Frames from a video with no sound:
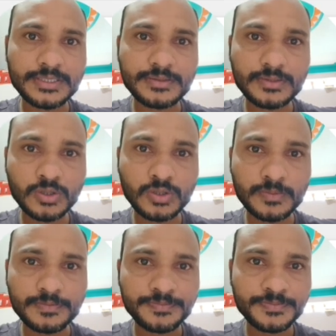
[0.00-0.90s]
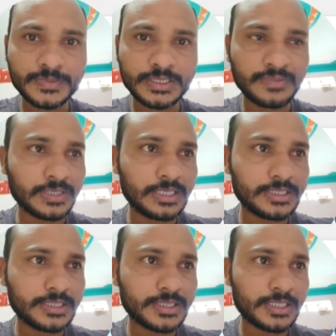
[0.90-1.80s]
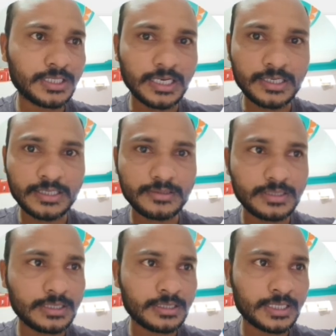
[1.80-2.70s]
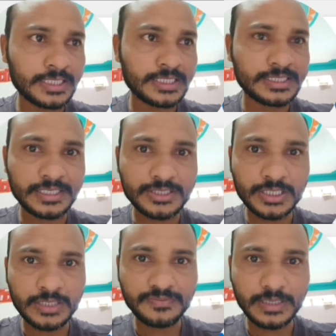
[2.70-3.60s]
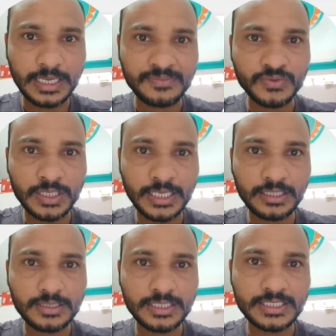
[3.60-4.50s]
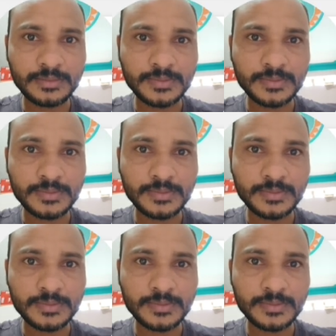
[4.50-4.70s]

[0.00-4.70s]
So the fertilization generally occur in at the junction of ampulla and isthmus.